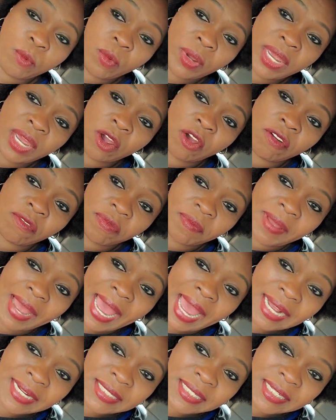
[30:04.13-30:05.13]
of
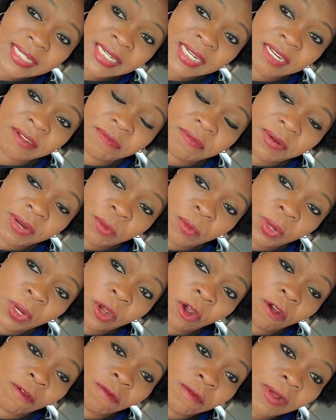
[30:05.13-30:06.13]
acting, different way
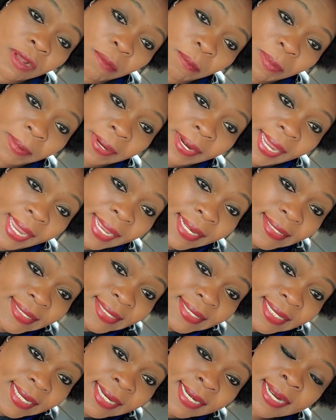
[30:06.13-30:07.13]
of
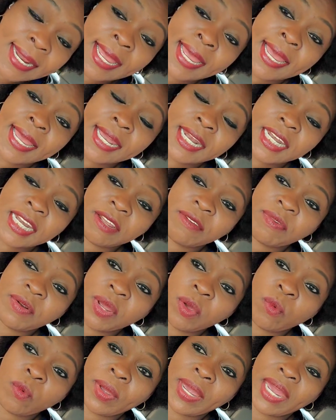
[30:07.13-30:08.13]
comprehending,
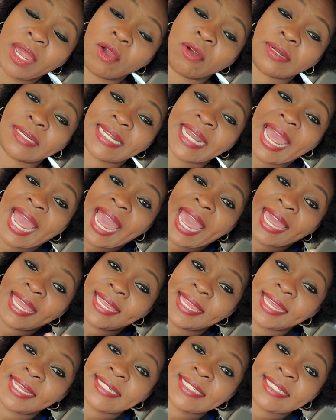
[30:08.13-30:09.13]
different way of
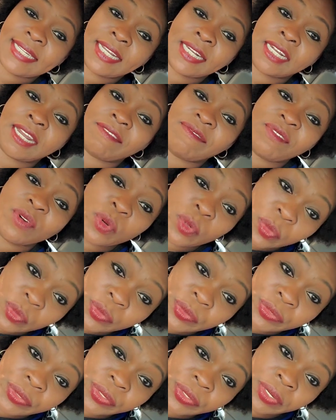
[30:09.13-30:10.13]
digesting the
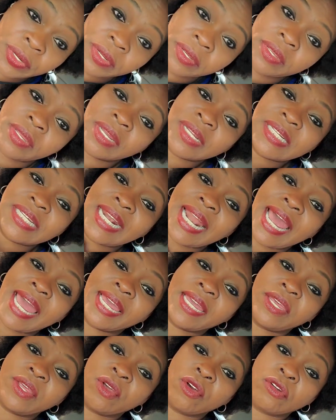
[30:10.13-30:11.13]
food, just
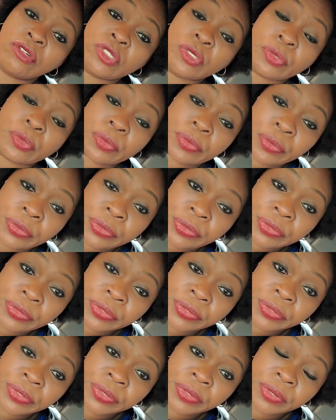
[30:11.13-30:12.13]
like your throat.
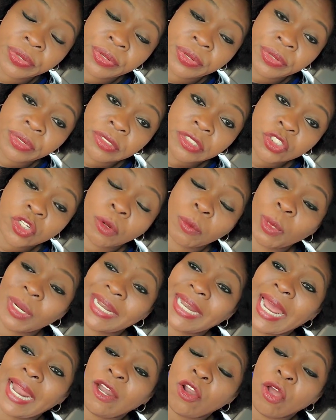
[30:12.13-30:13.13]
So, but
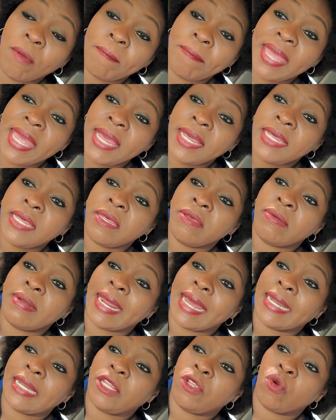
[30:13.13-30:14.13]
that don't make you
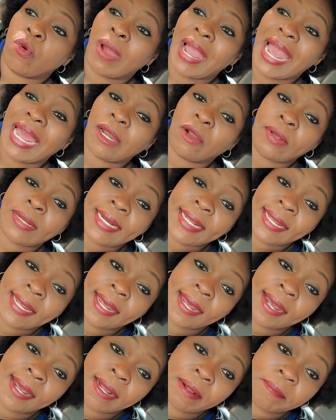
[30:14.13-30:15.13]
that you are not
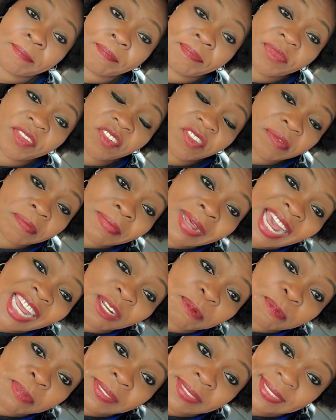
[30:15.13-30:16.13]
a
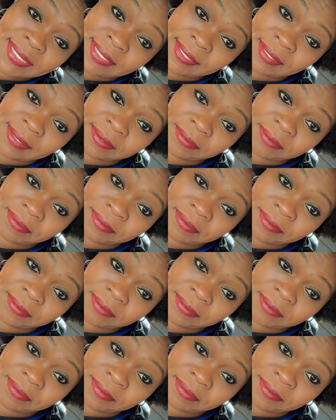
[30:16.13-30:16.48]
smart person.